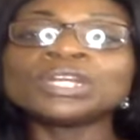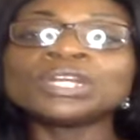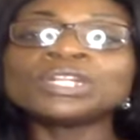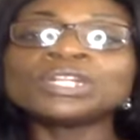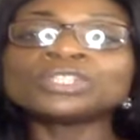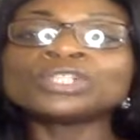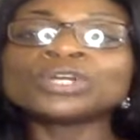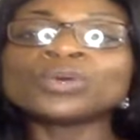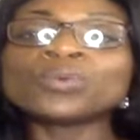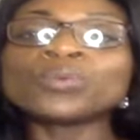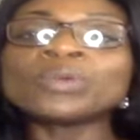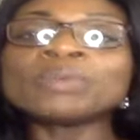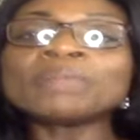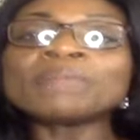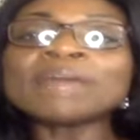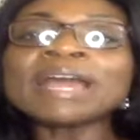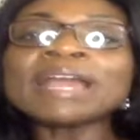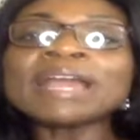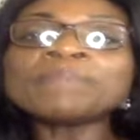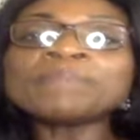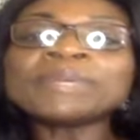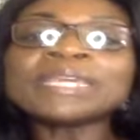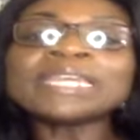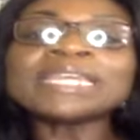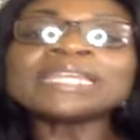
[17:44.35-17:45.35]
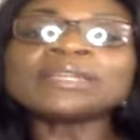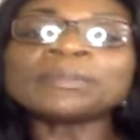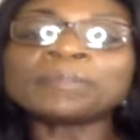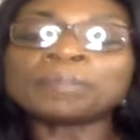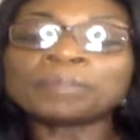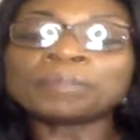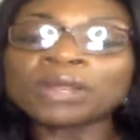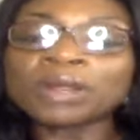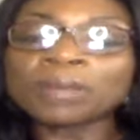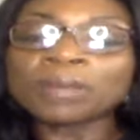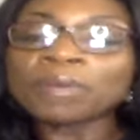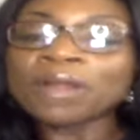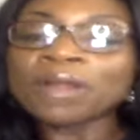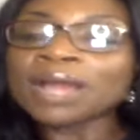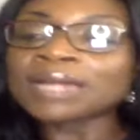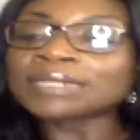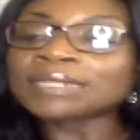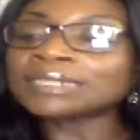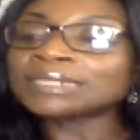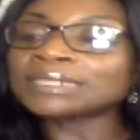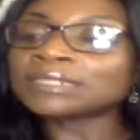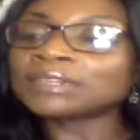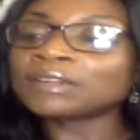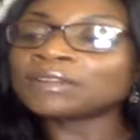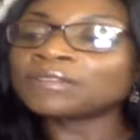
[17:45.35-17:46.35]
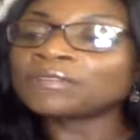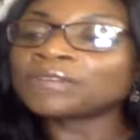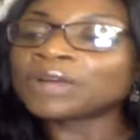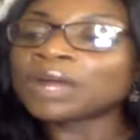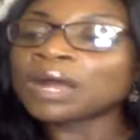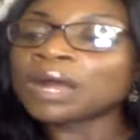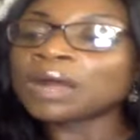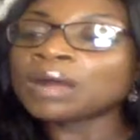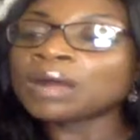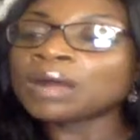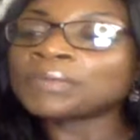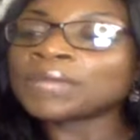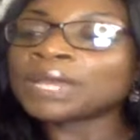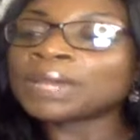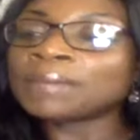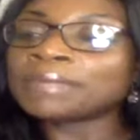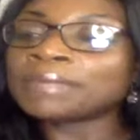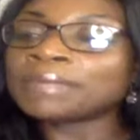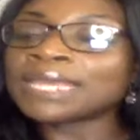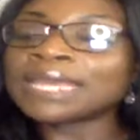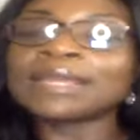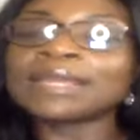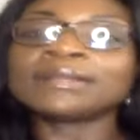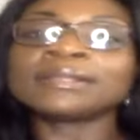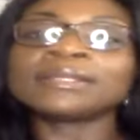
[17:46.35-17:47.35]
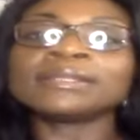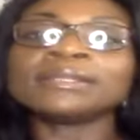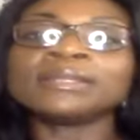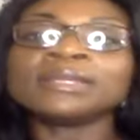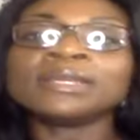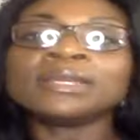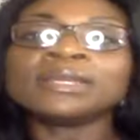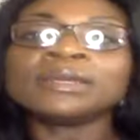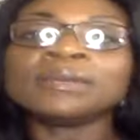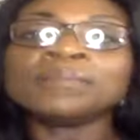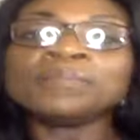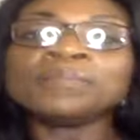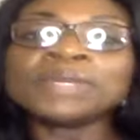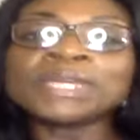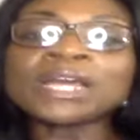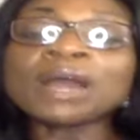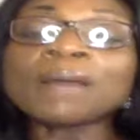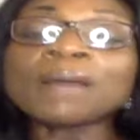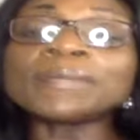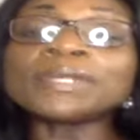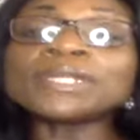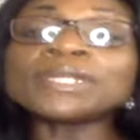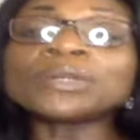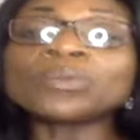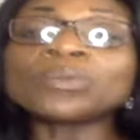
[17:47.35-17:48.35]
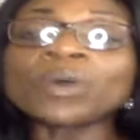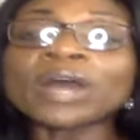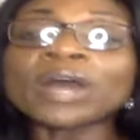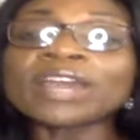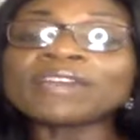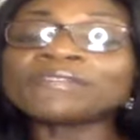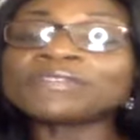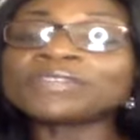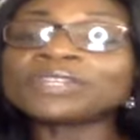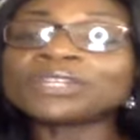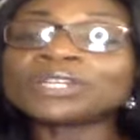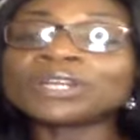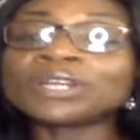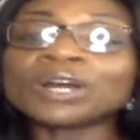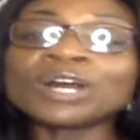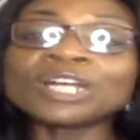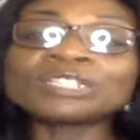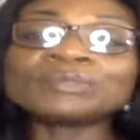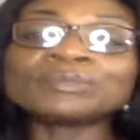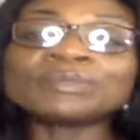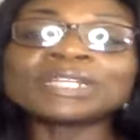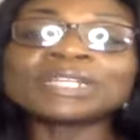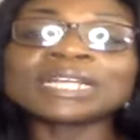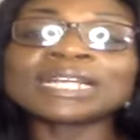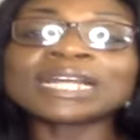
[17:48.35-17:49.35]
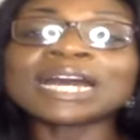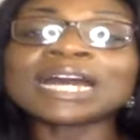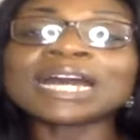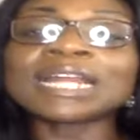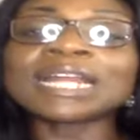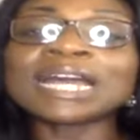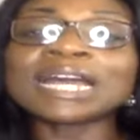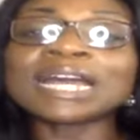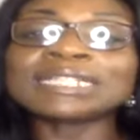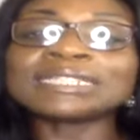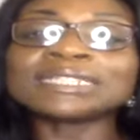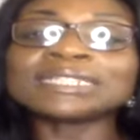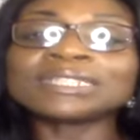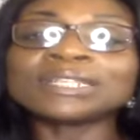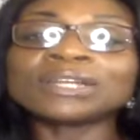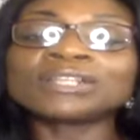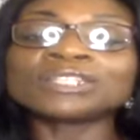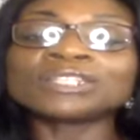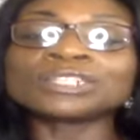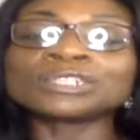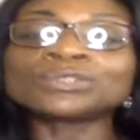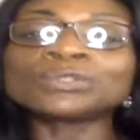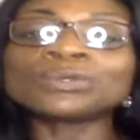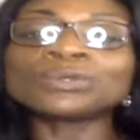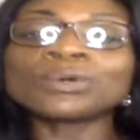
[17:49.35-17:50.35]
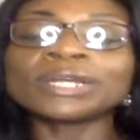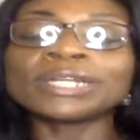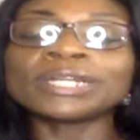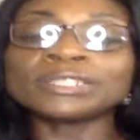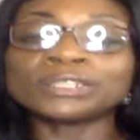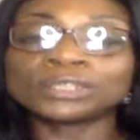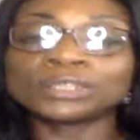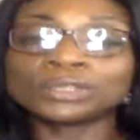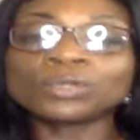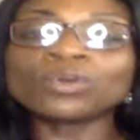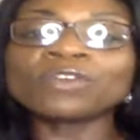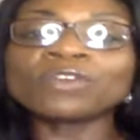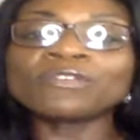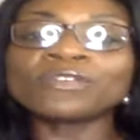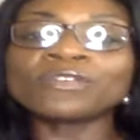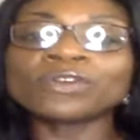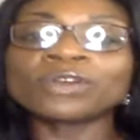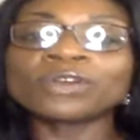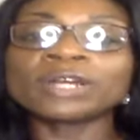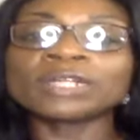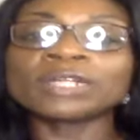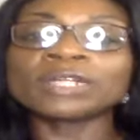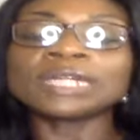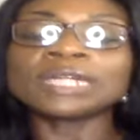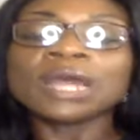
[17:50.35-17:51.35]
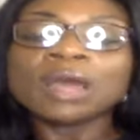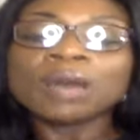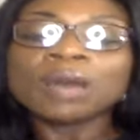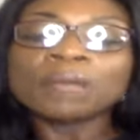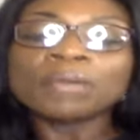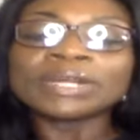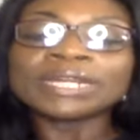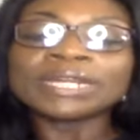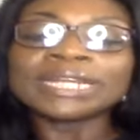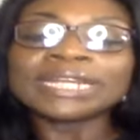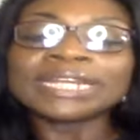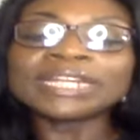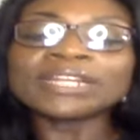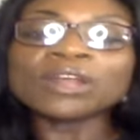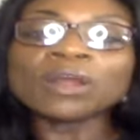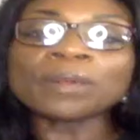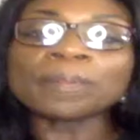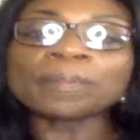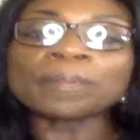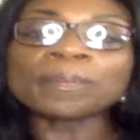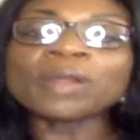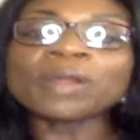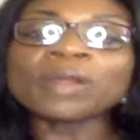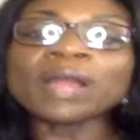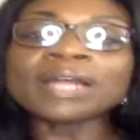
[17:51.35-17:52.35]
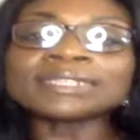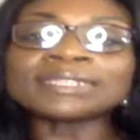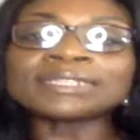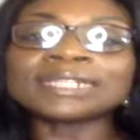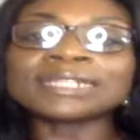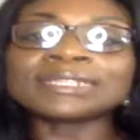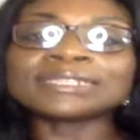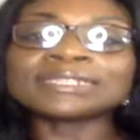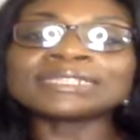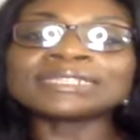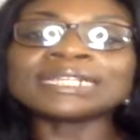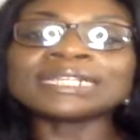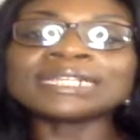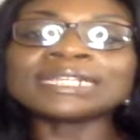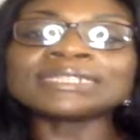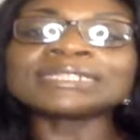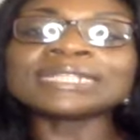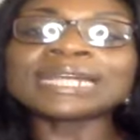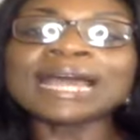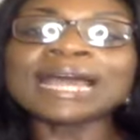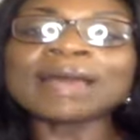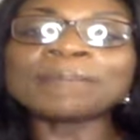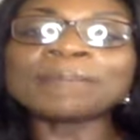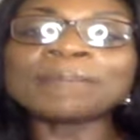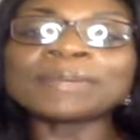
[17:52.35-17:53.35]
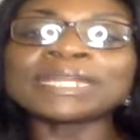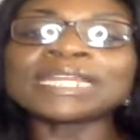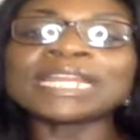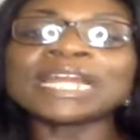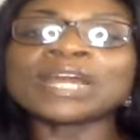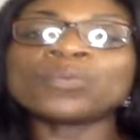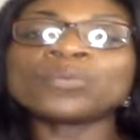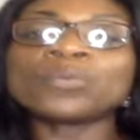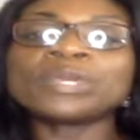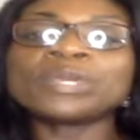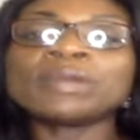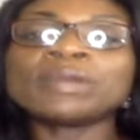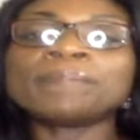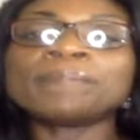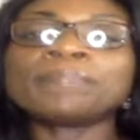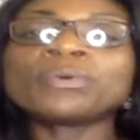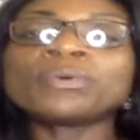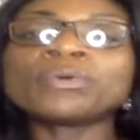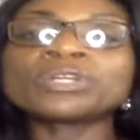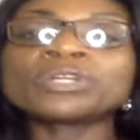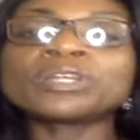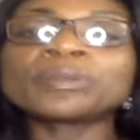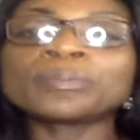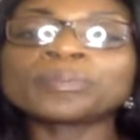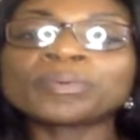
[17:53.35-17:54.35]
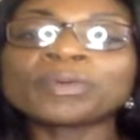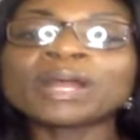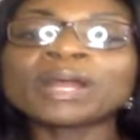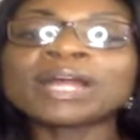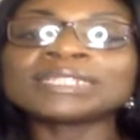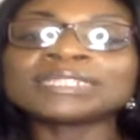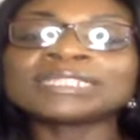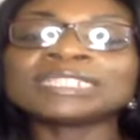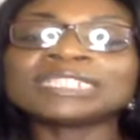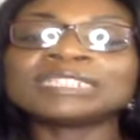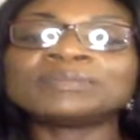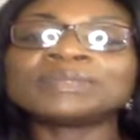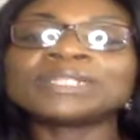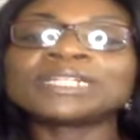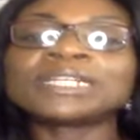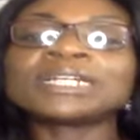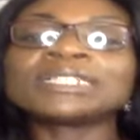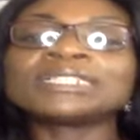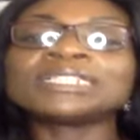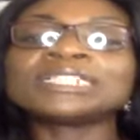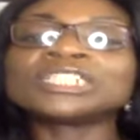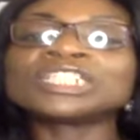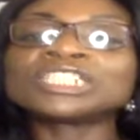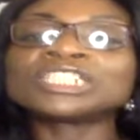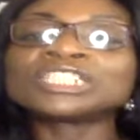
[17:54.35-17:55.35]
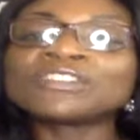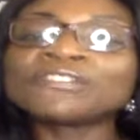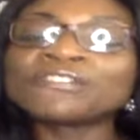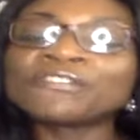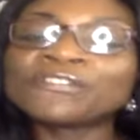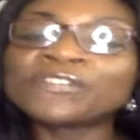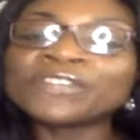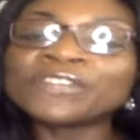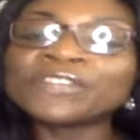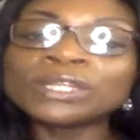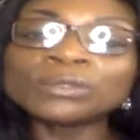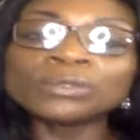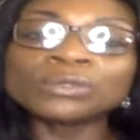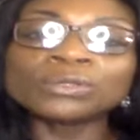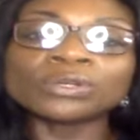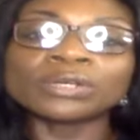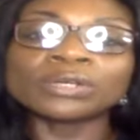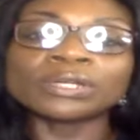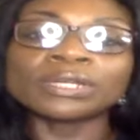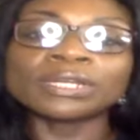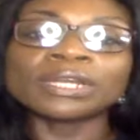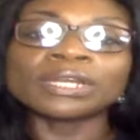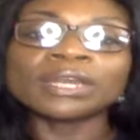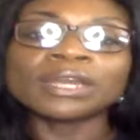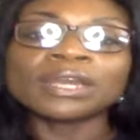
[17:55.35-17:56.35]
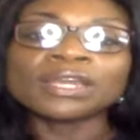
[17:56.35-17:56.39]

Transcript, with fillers: So we might be in the process of um, again becoming the wife to the husband that God has in our store in store for us. But in our process, things happen and we abort the process because it doesn't feel good.